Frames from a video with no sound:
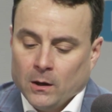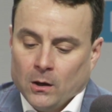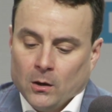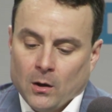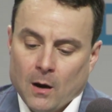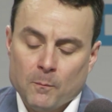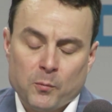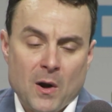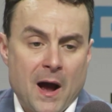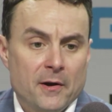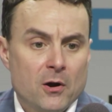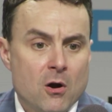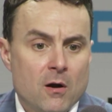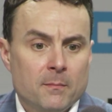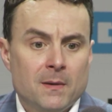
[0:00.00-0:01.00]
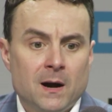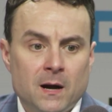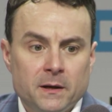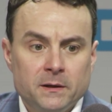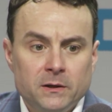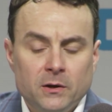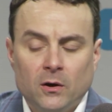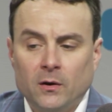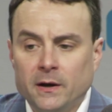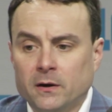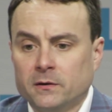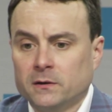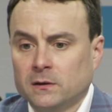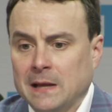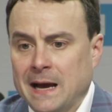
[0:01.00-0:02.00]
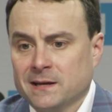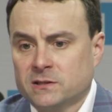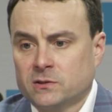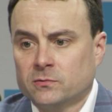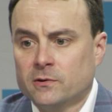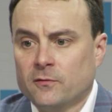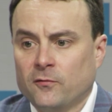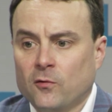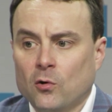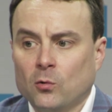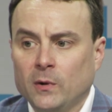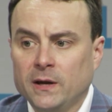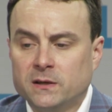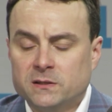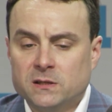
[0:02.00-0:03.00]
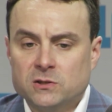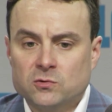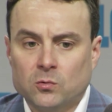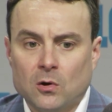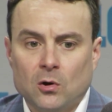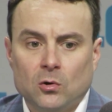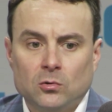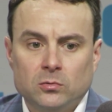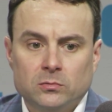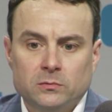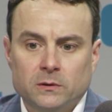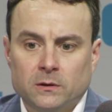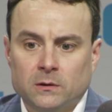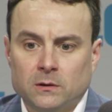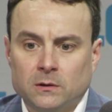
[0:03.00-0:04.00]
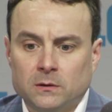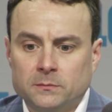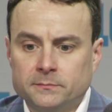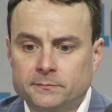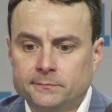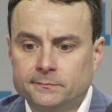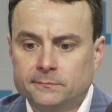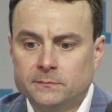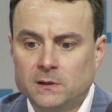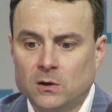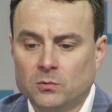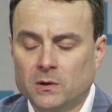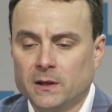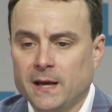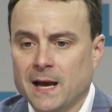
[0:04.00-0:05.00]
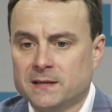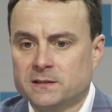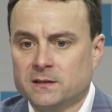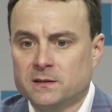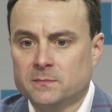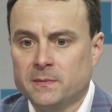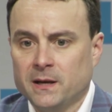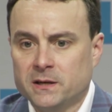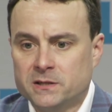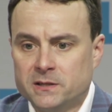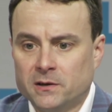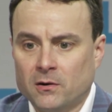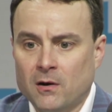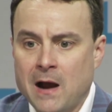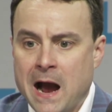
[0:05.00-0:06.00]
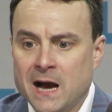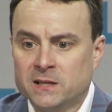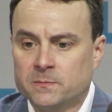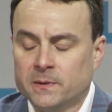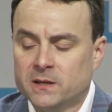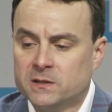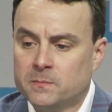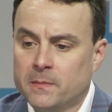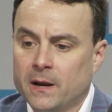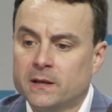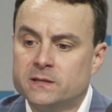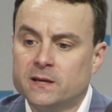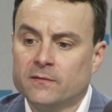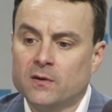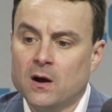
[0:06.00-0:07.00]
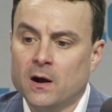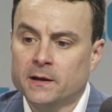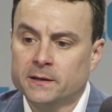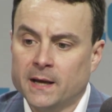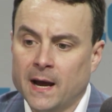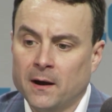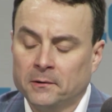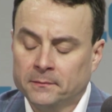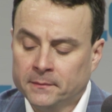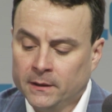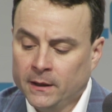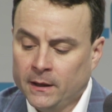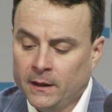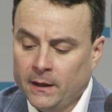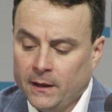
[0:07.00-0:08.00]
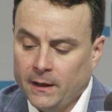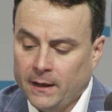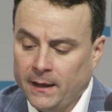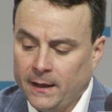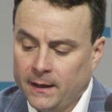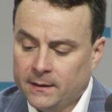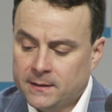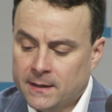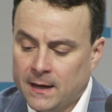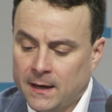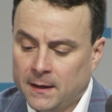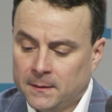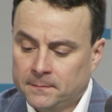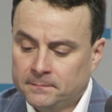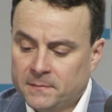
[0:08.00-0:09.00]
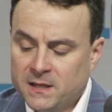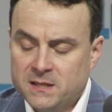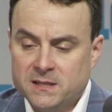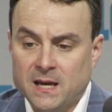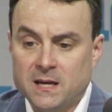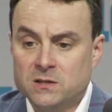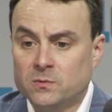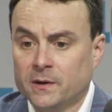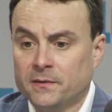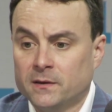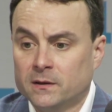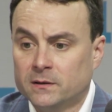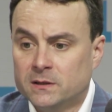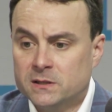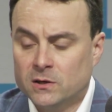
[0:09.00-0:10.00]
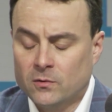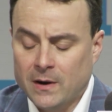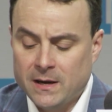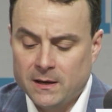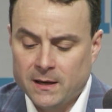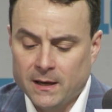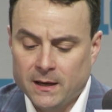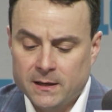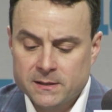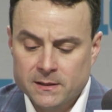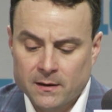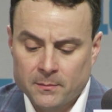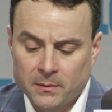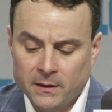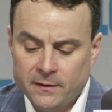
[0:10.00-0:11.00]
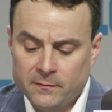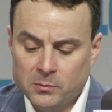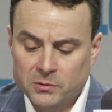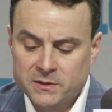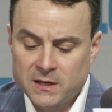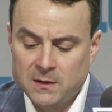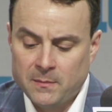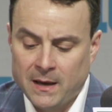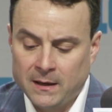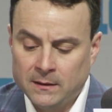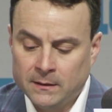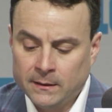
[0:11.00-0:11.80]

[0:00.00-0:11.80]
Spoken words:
I'm proud of Armand. You know, here in the last 3 or 4 weeks, his role, you know, really hasn't diminished in our eyes, but his minutes have gone down. And he stays with it. He's a great kid. He's an unbelievable teammate.